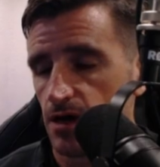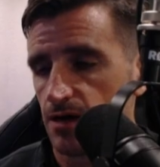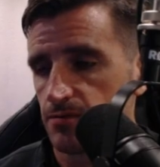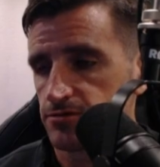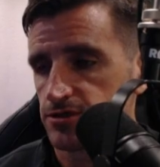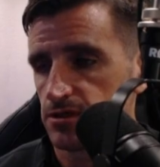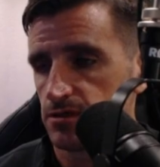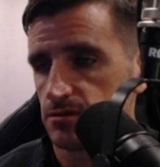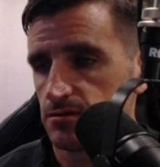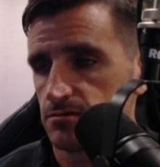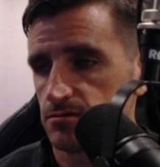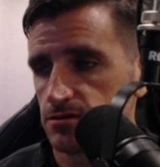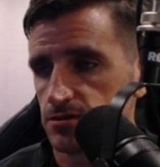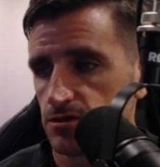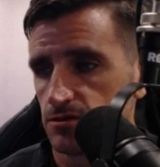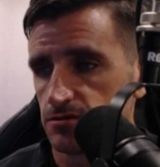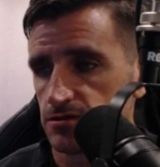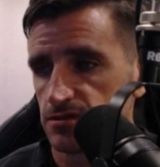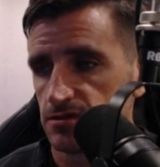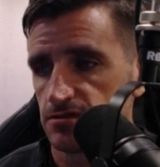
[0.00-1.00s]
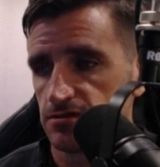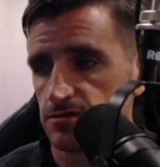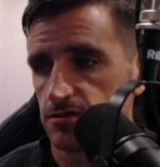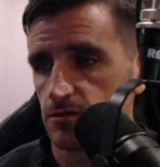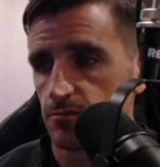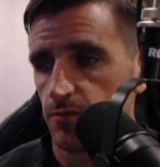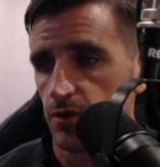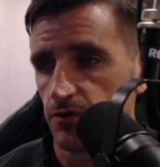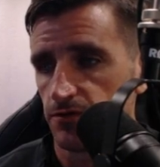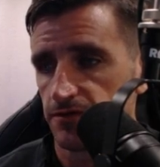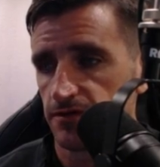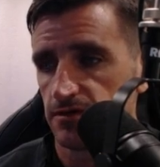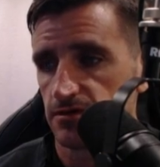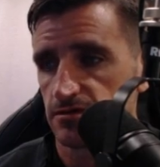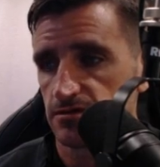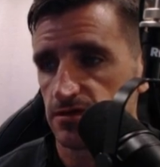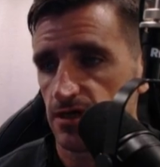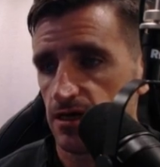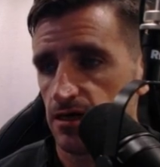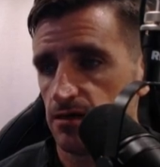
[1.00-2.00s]
option. So since they're both the
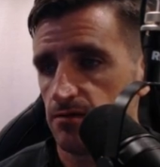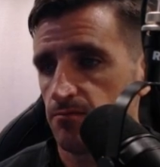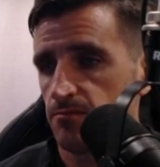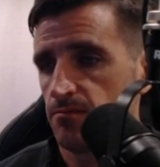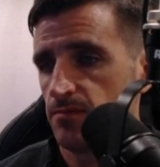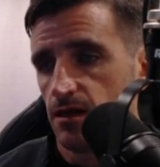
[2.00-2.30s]
same,